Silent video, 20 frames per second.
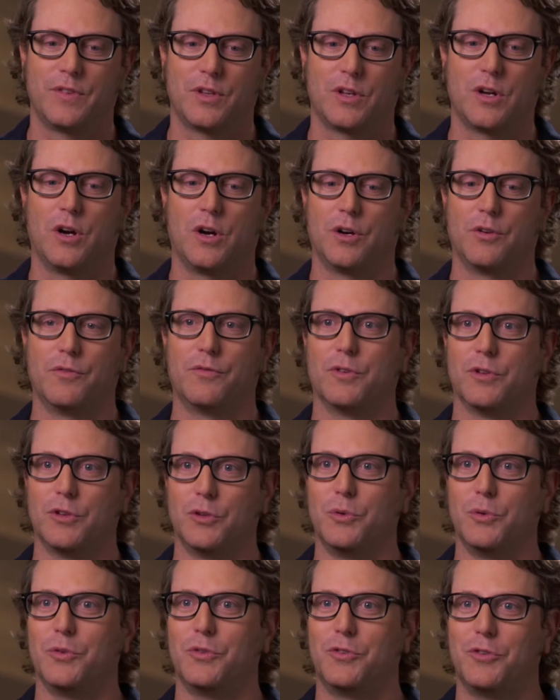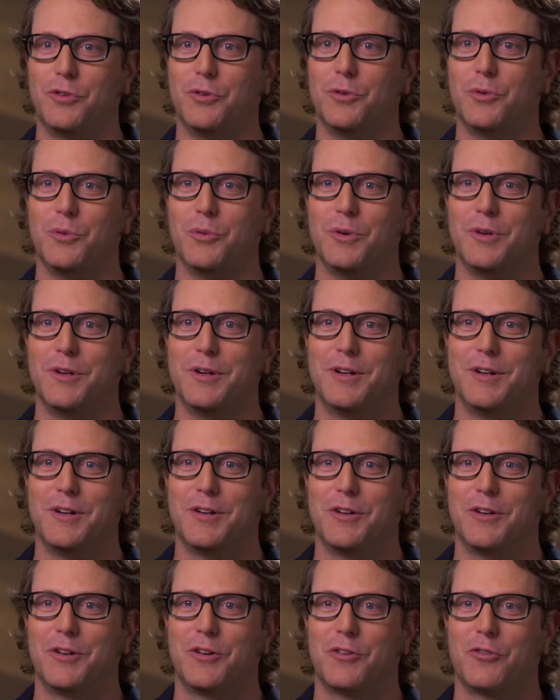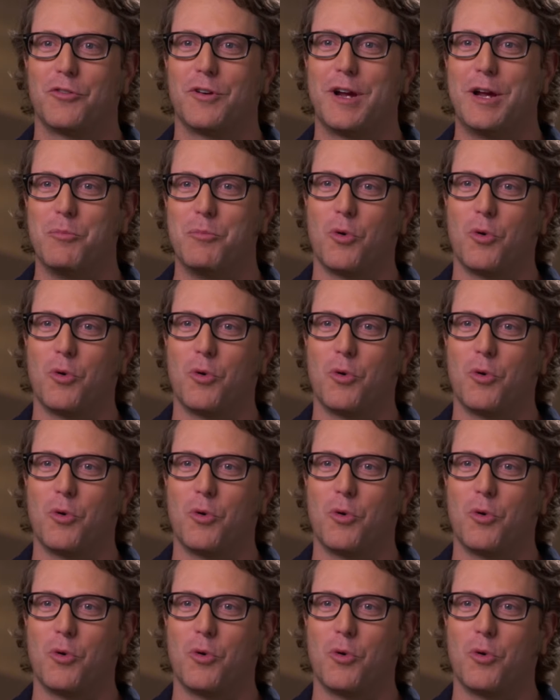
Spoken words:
convolute to create